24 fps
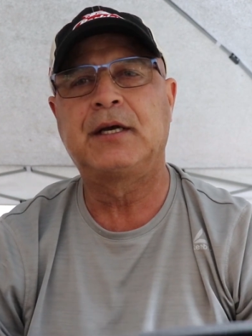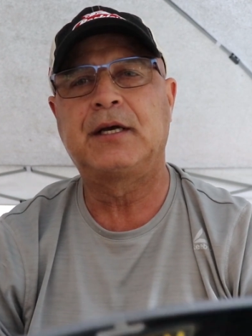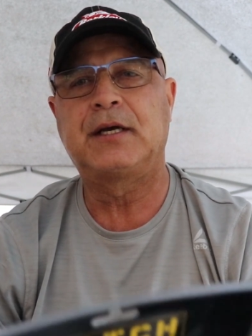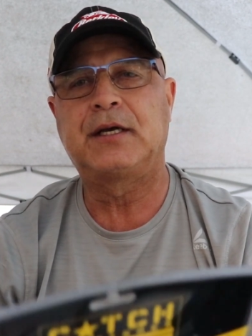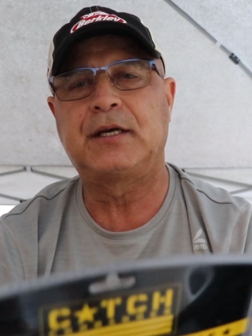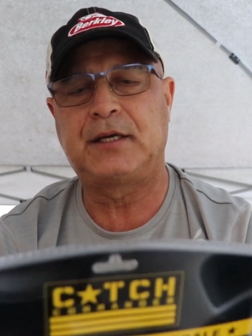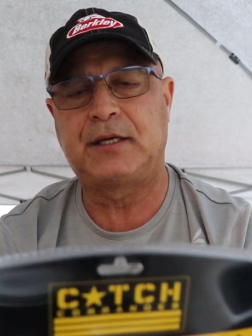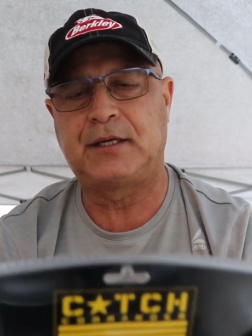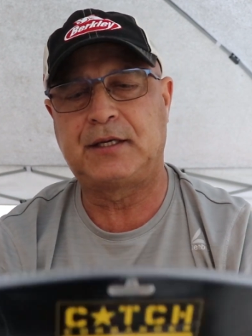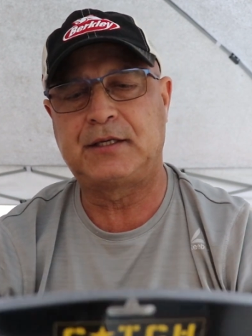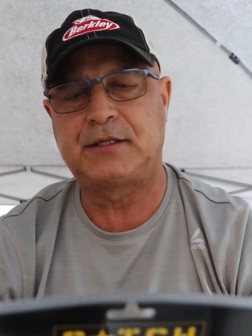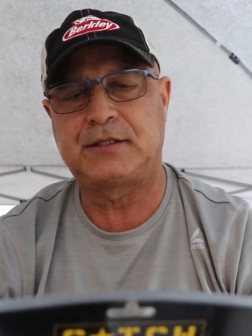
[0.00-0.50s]

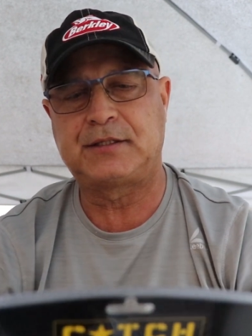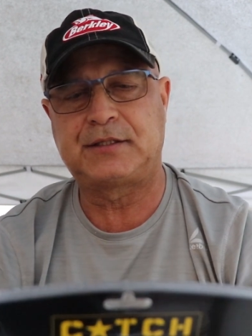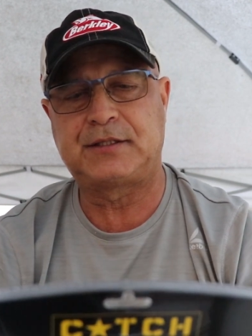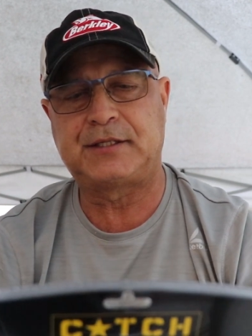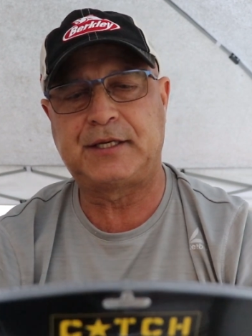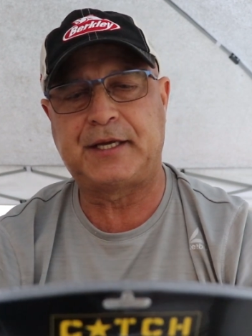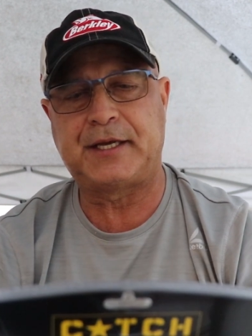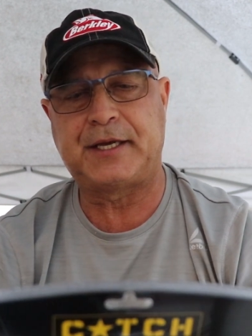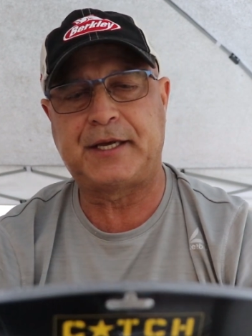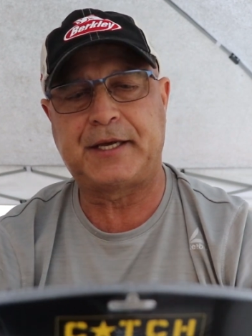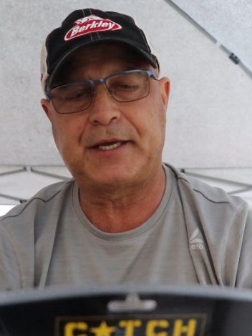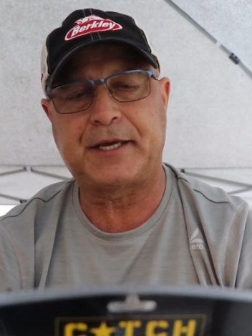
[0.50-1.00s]
is
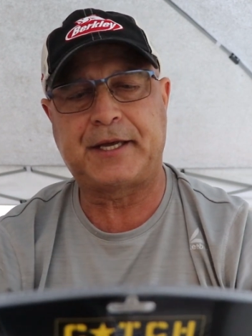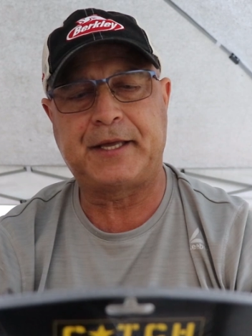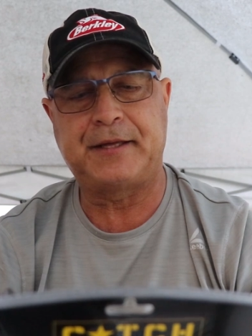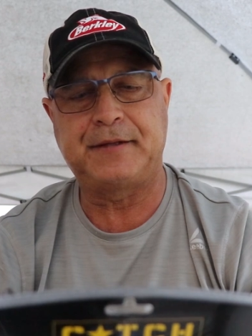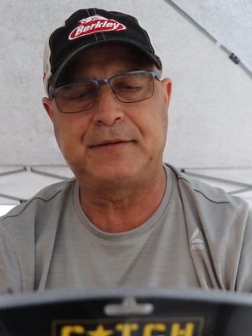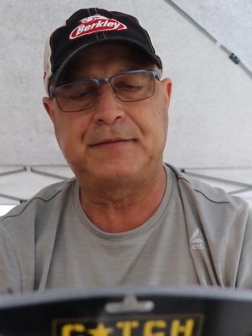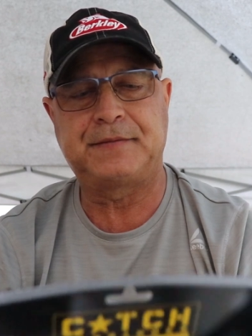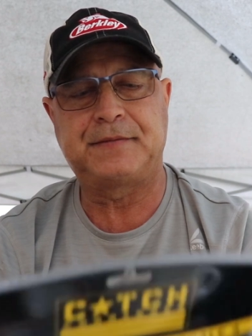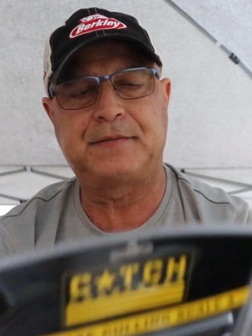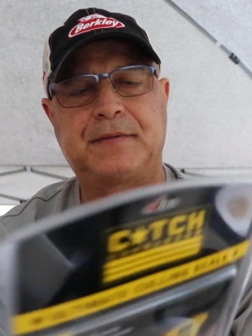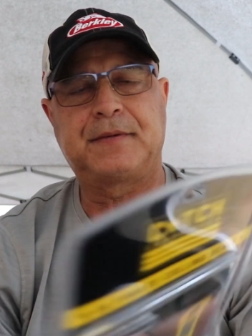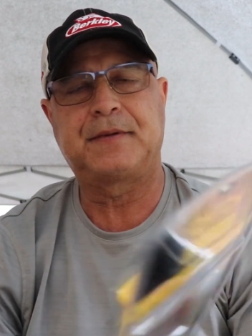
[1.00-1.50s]
the
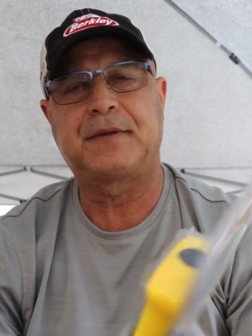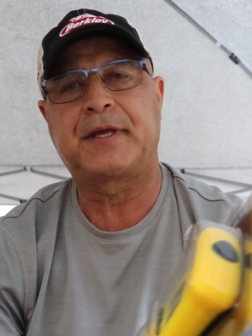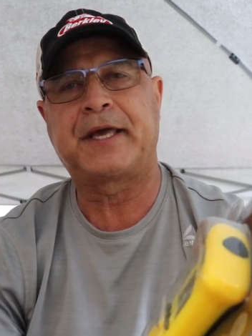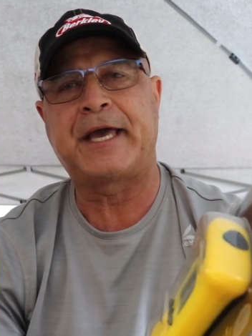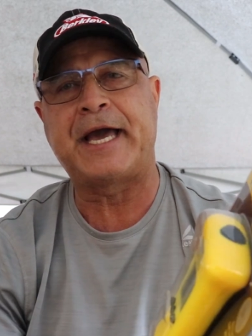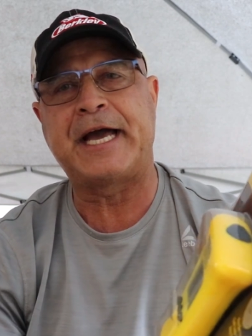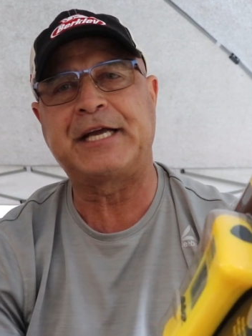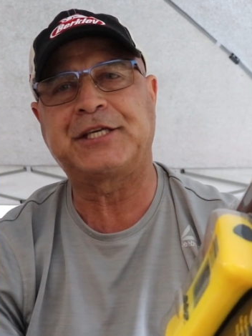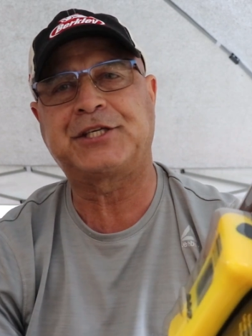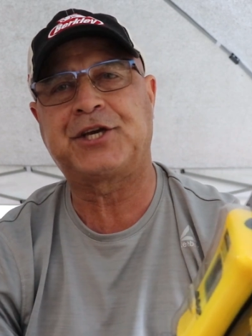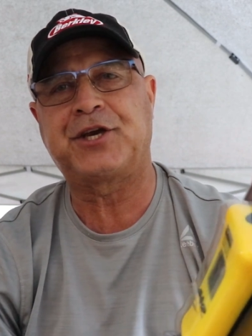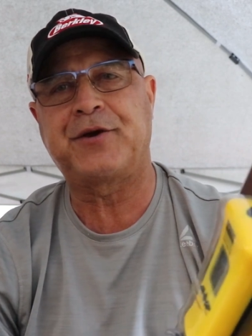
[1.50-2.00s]

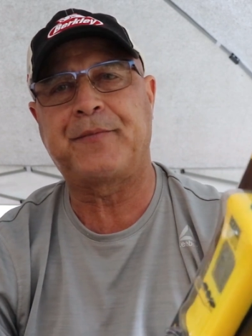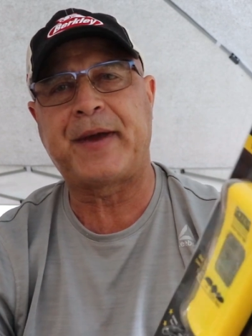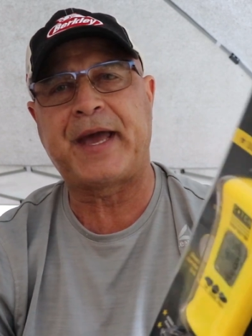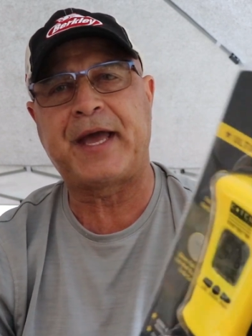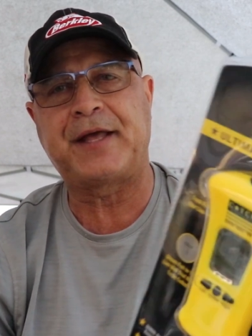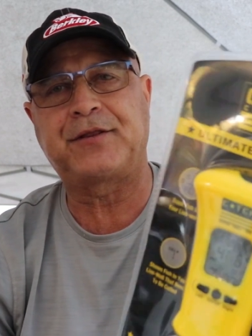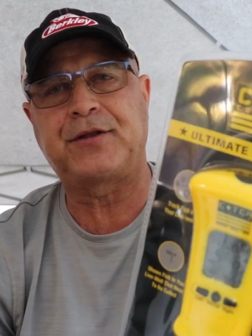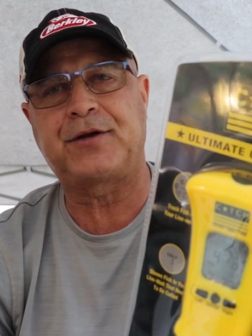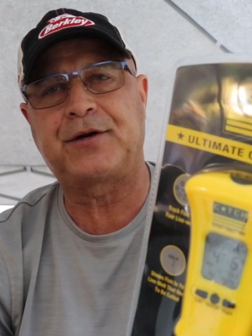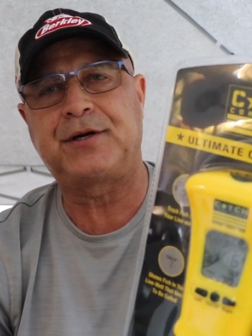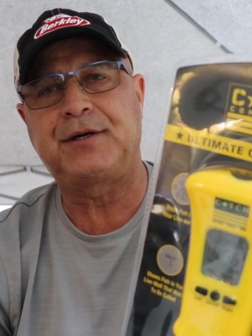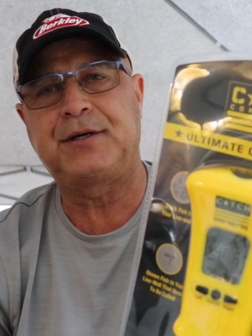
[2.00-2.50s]
Catch
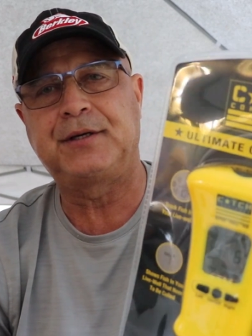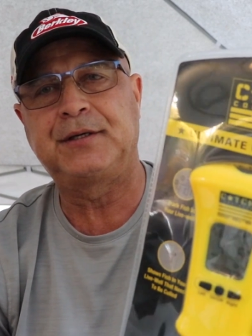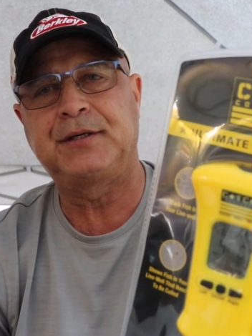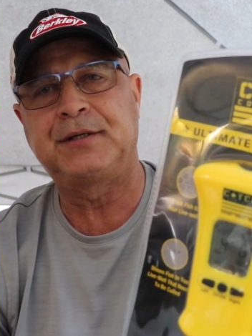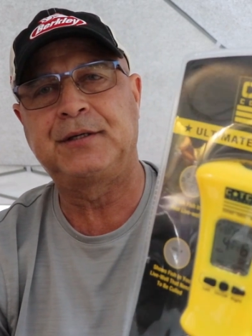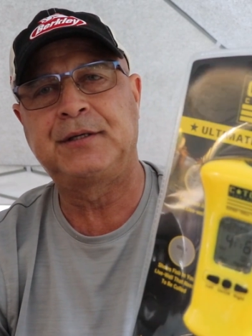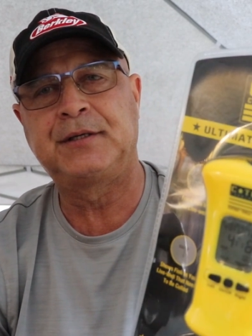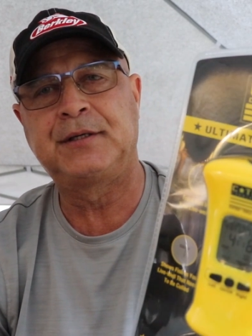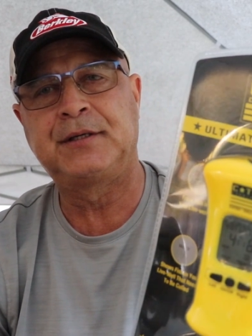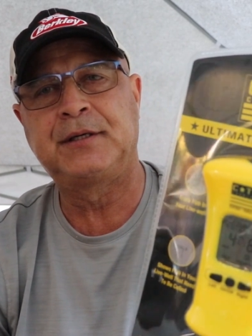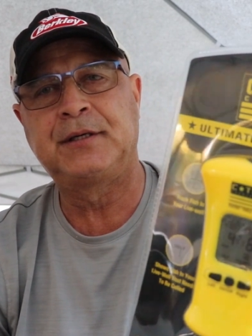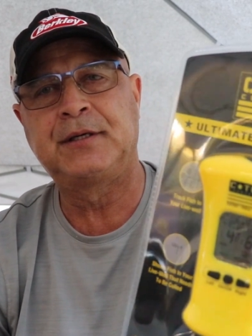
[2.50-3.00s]
Commander
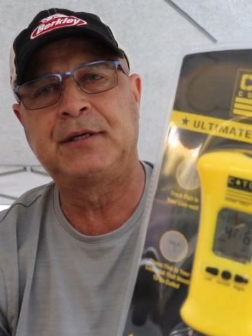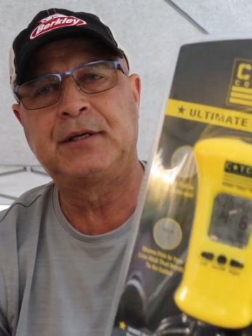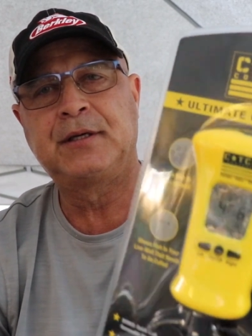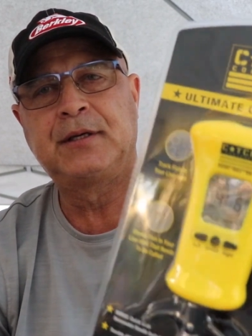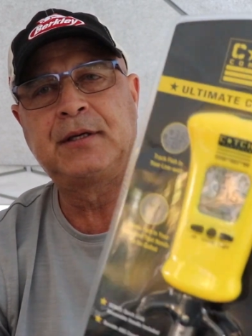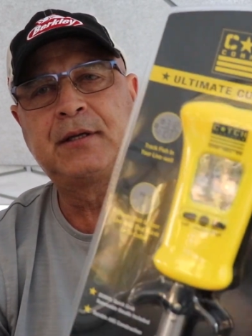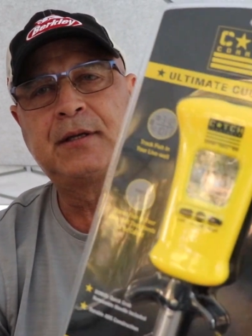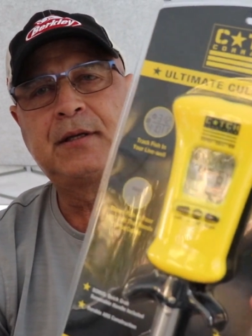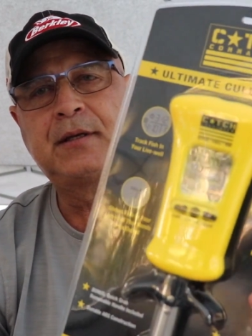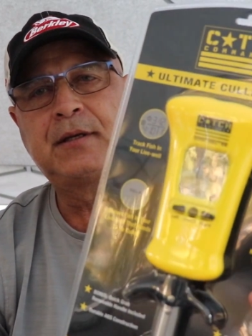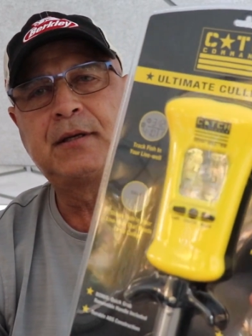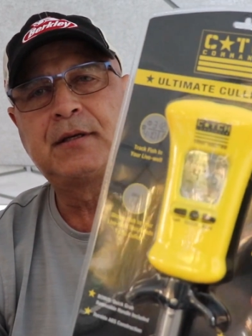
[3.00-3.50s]

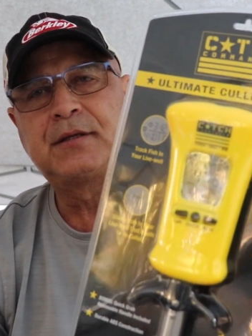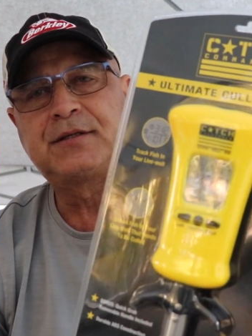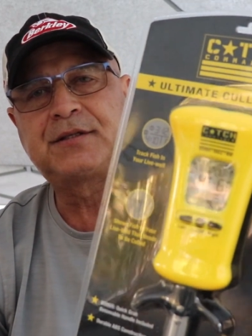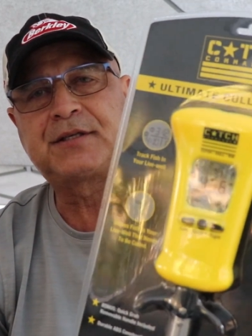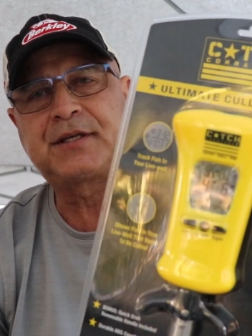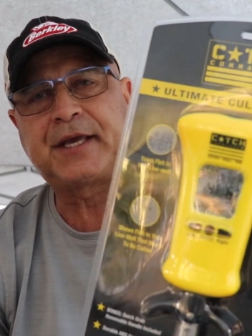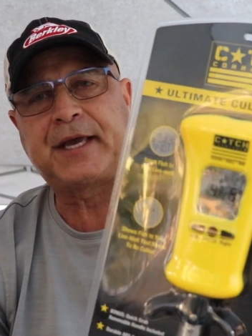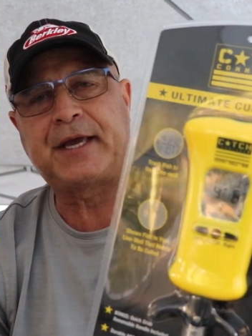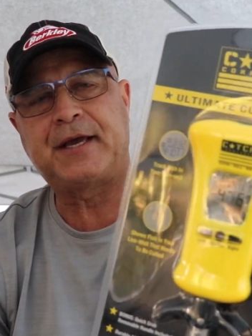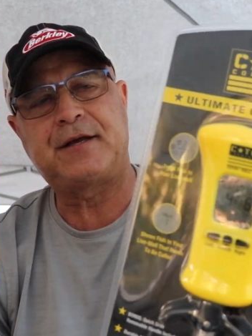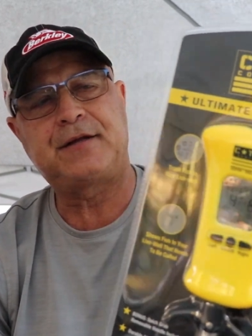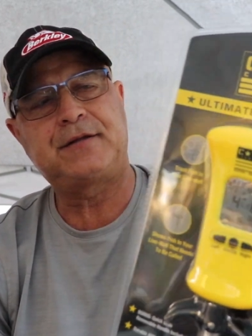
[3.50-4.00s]

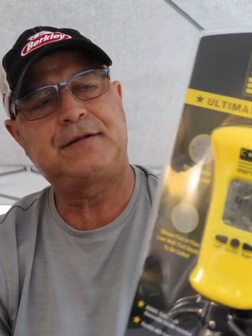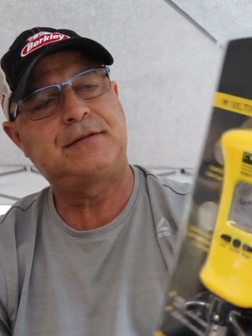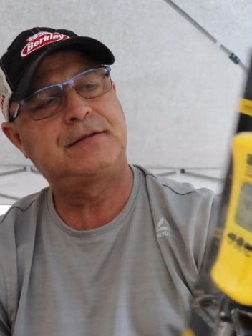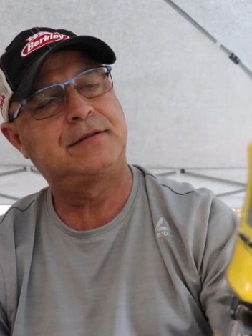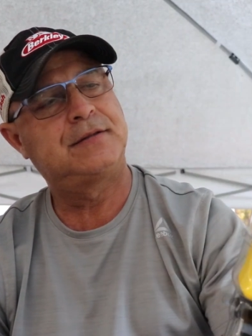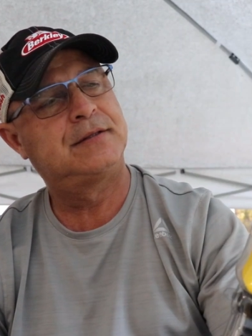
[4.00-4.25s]
scale.